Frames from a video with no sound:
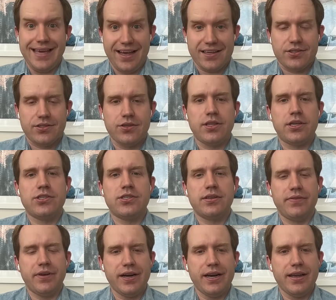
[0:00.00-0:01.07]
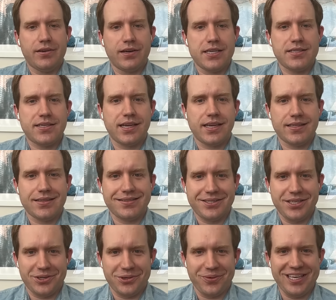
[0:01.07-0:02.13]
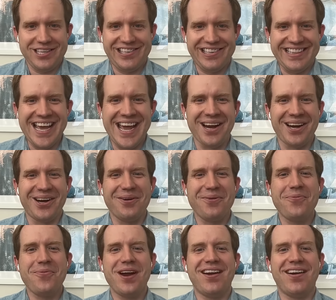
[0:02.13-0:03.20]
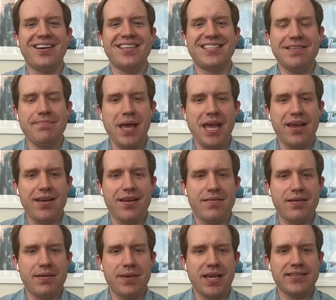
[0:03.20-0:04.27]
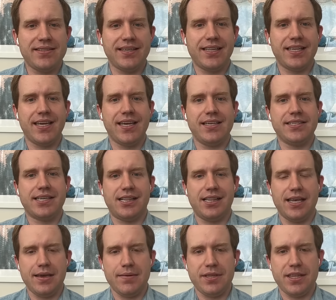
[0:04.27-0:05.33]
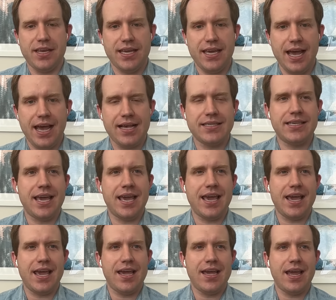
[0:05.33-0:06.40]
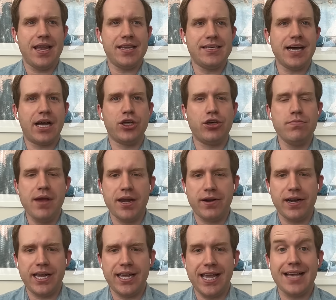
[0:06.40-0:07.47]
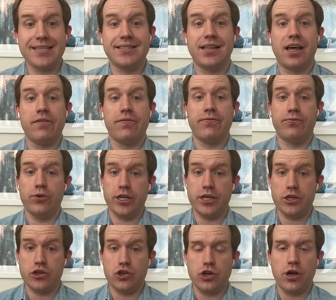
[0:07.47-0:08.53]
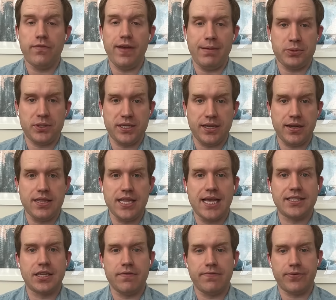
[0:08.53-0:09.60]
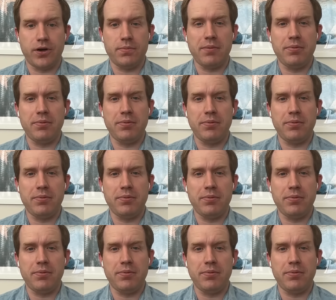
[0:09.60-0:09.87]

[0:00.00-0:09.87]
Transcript: Yes. So there's a very interesting situation there where Steve Bannon basically has claimed that he has a documentary. He has a lot of footage of Epstein, and that's confirmed.